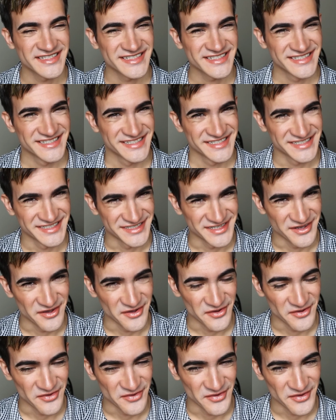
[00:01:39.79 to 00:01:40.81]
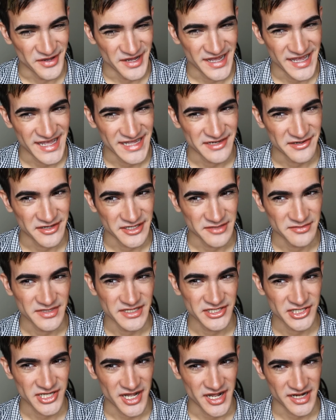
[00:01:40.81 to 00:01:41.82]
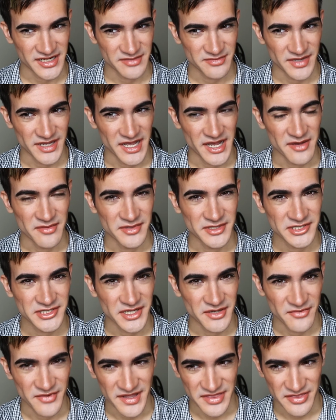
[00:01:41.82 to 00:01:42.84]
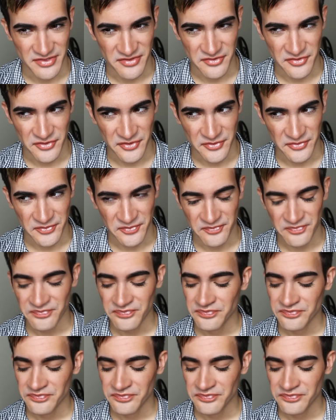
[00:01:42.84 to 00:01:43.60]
So, and you're gonna be shocked by how much I went through.